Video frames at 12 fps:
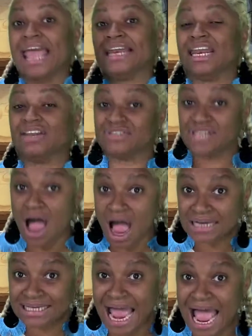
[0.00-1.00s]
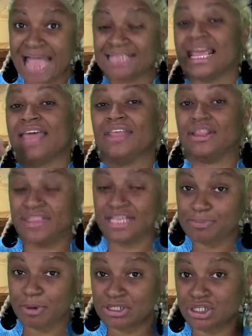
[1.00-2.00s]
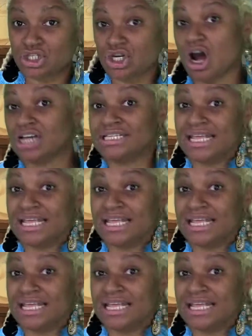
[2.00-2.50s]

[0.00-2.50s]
that if Zog dies, then this person in charge, then